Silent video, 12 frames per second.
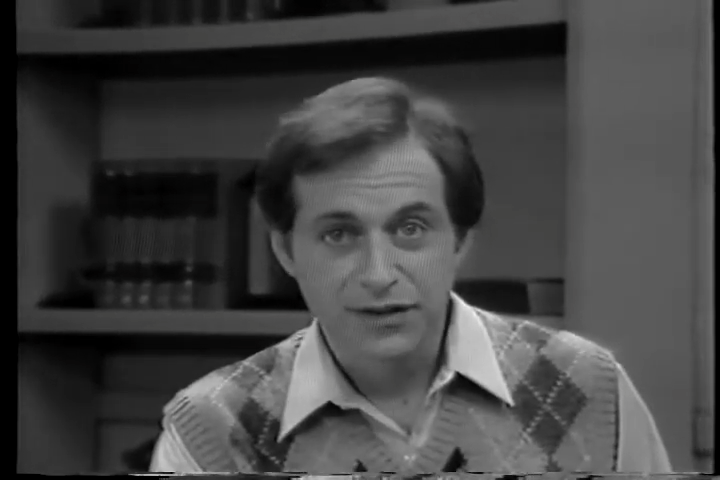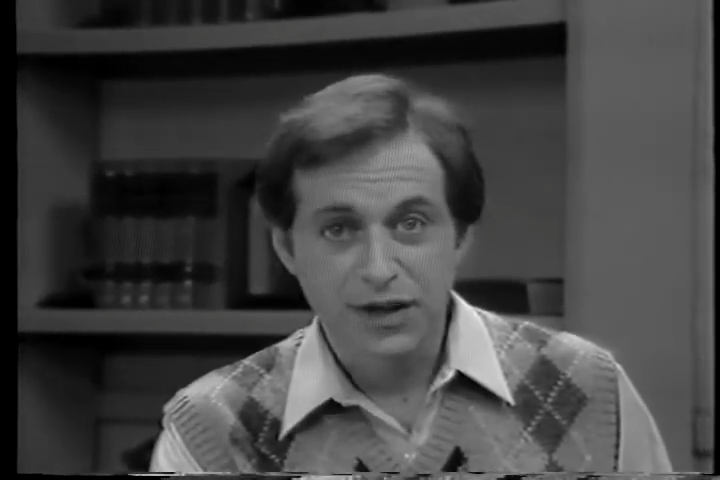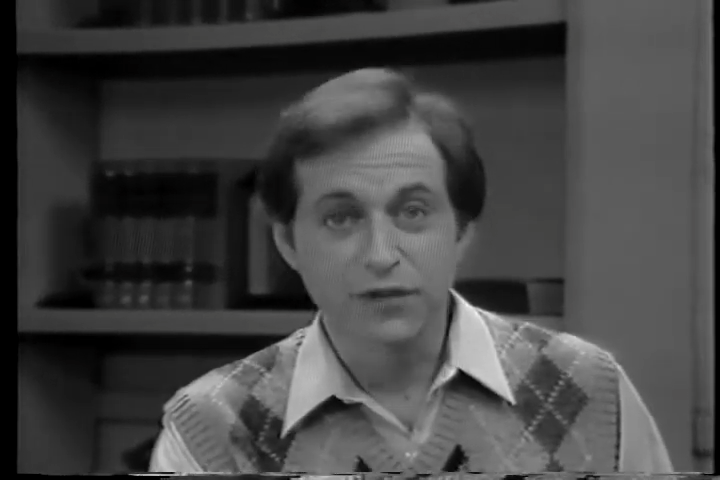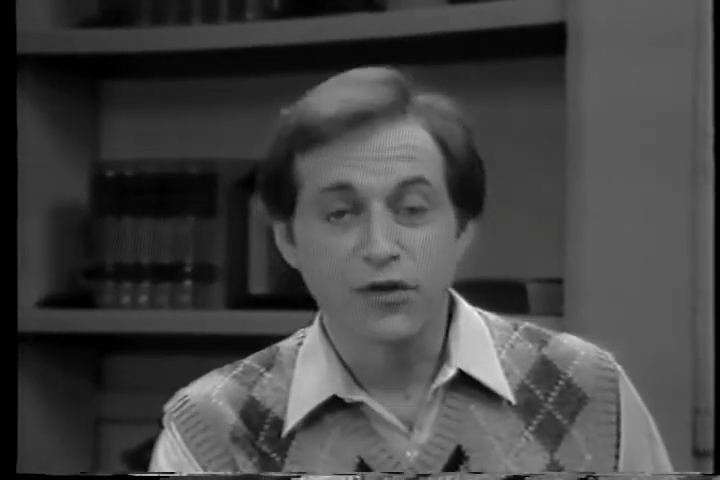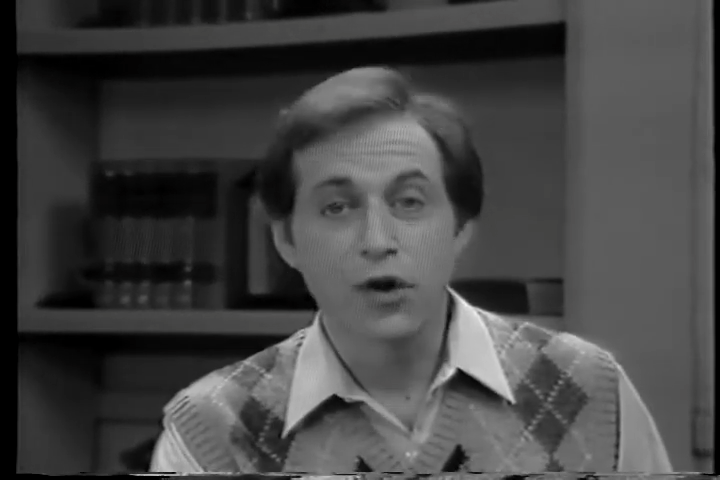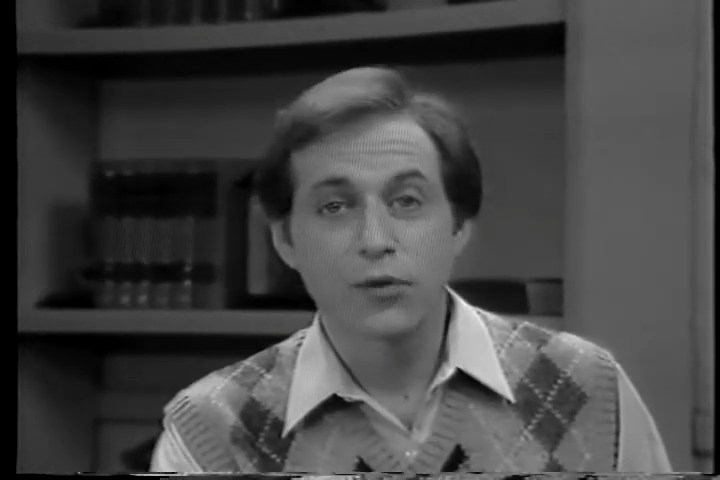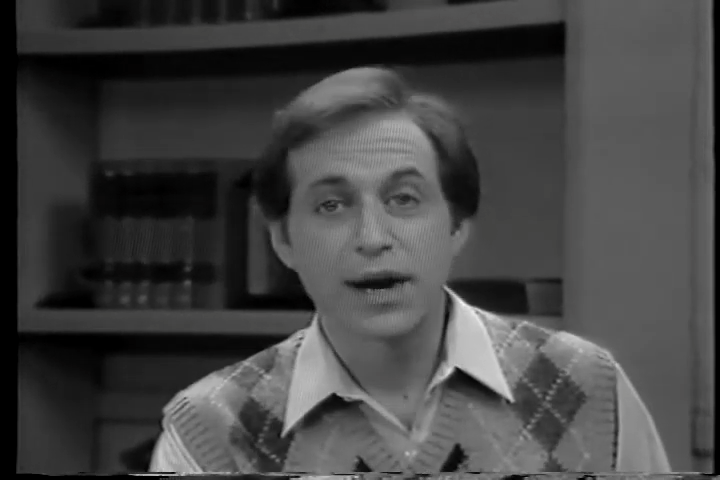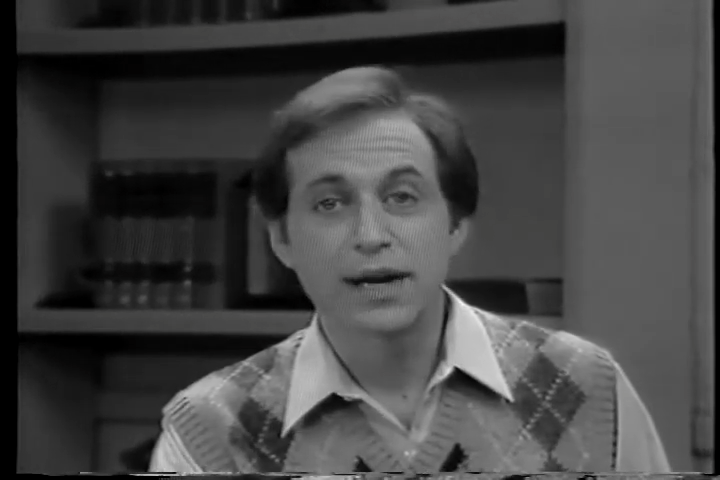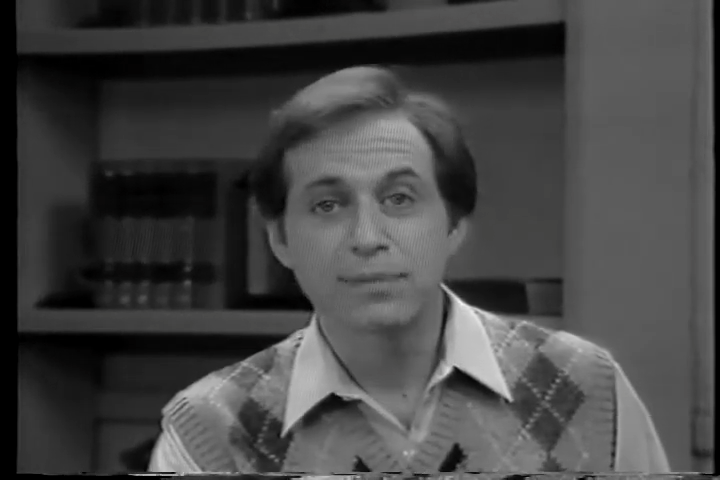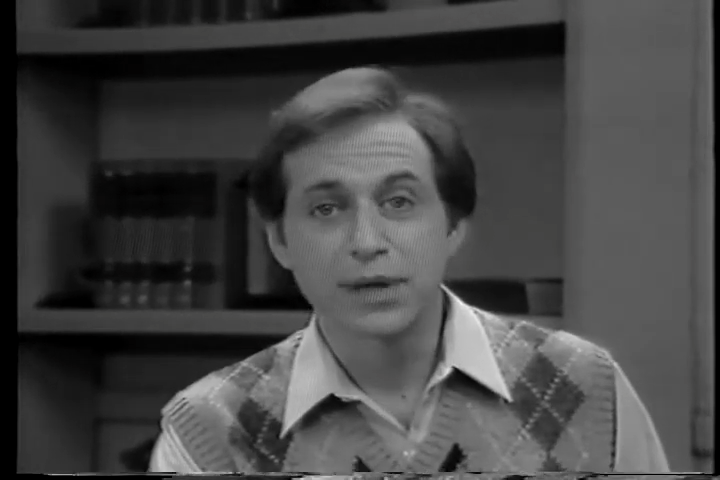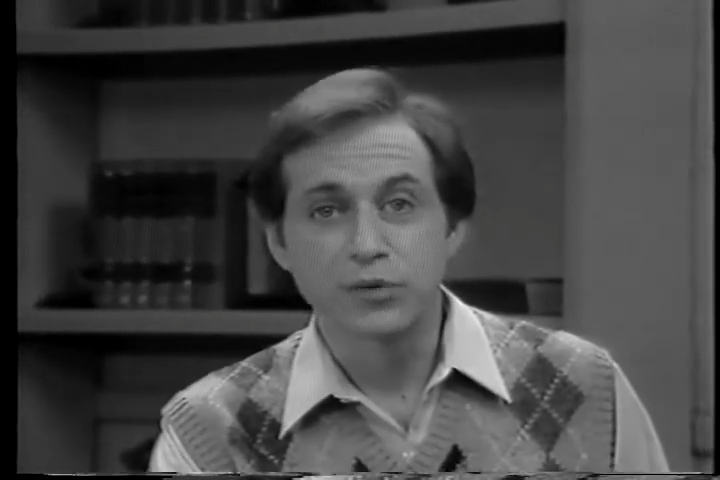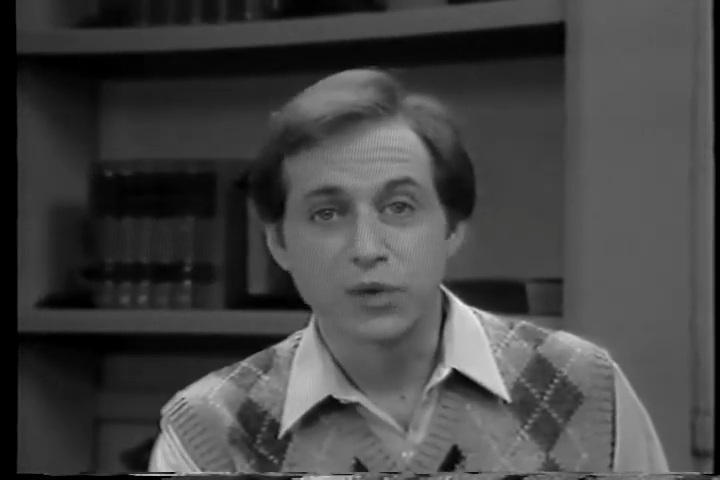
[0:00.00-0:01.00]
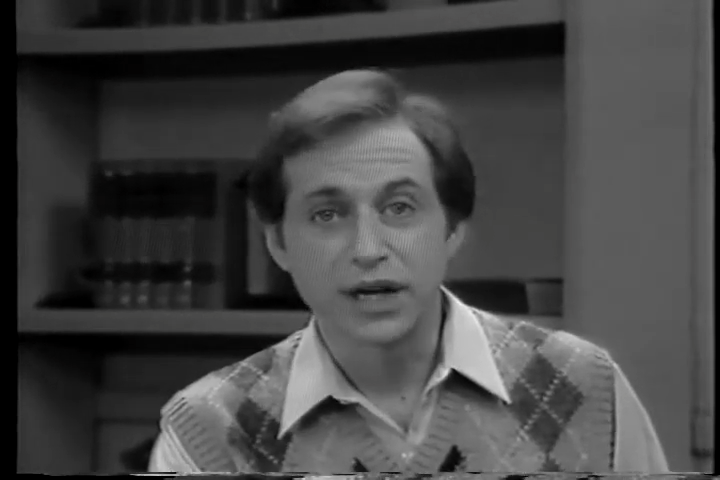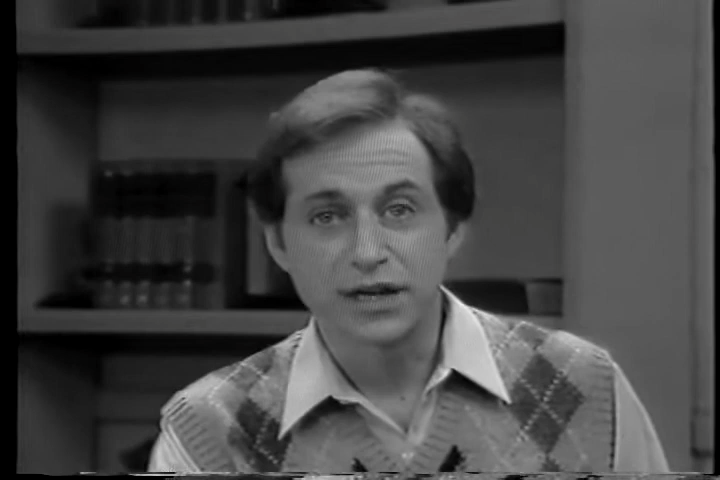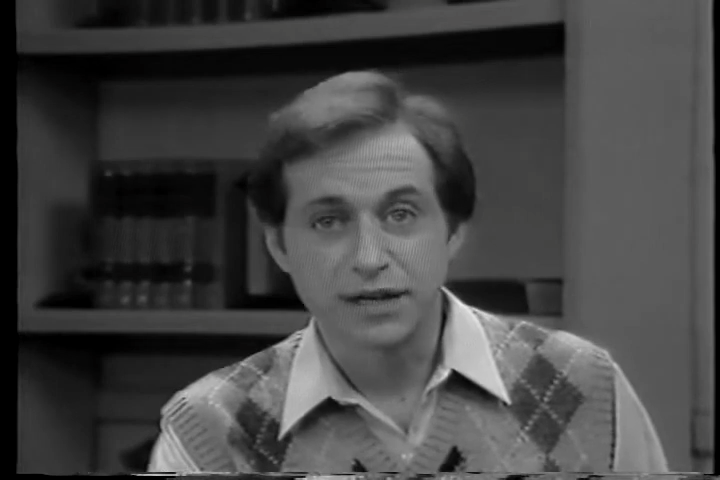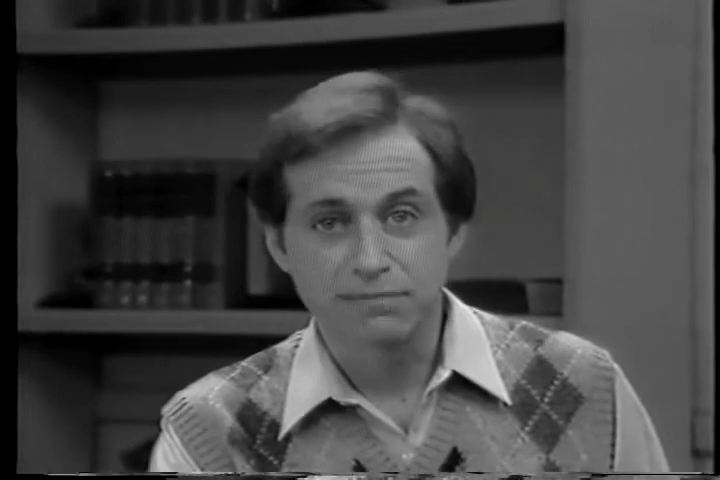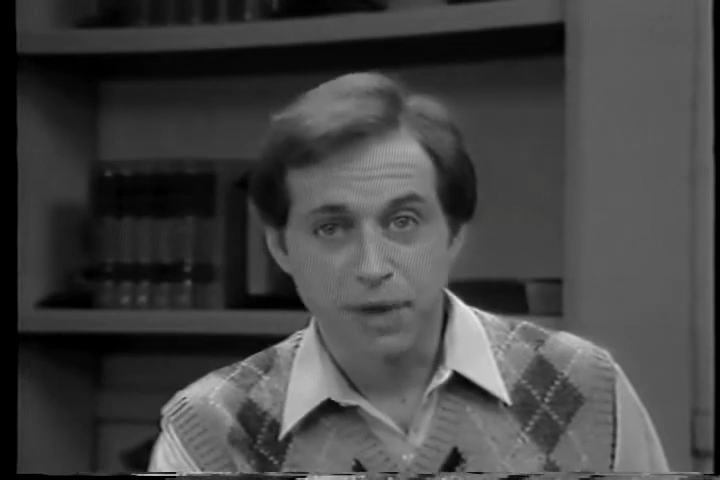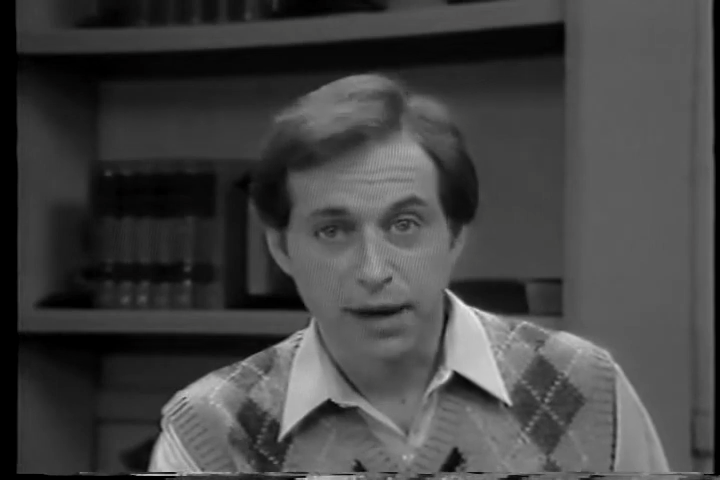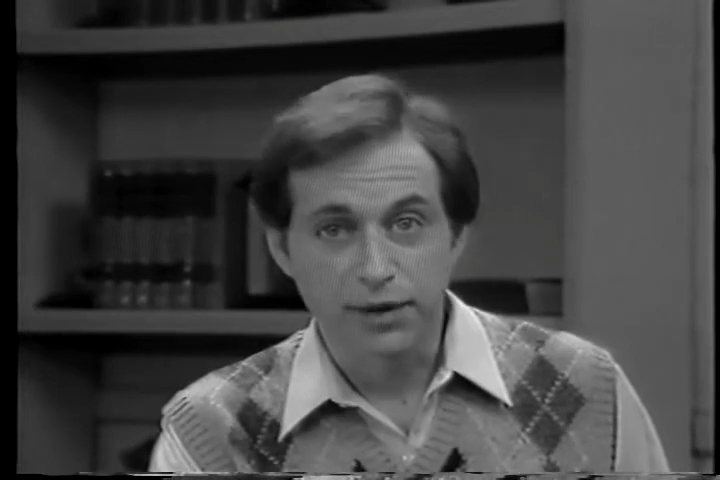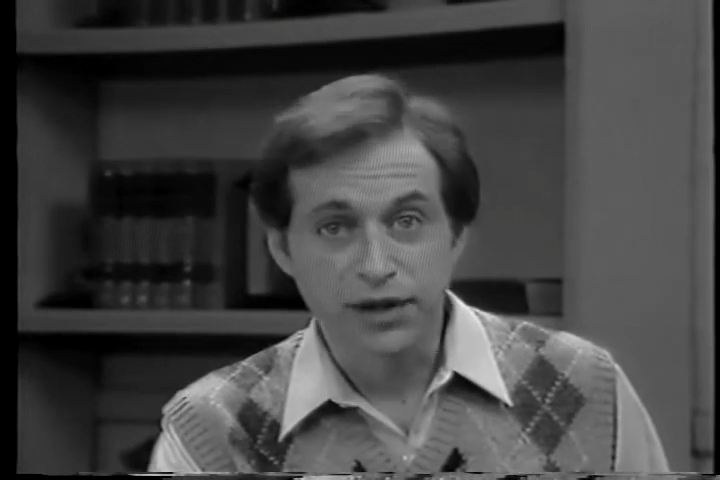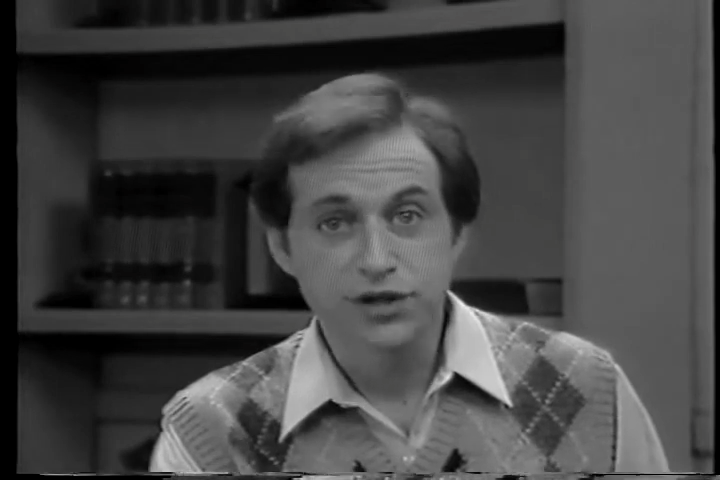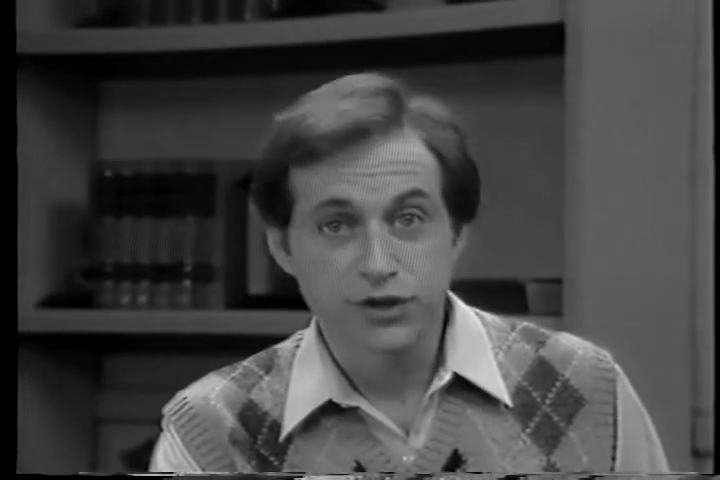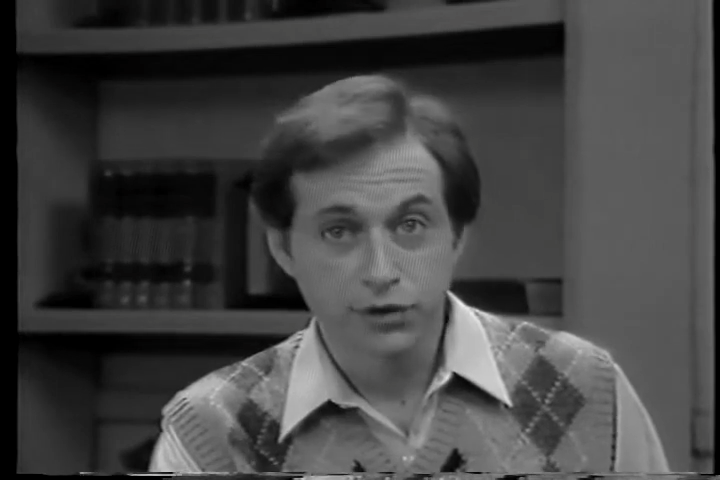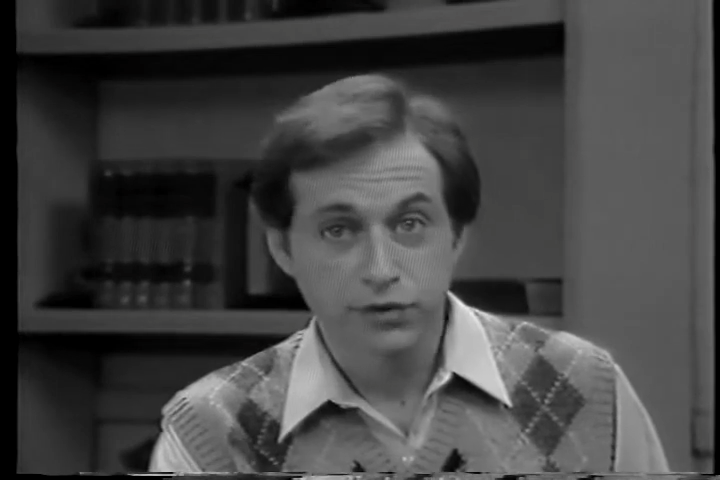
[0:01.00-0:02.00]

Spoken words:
that have already been written and published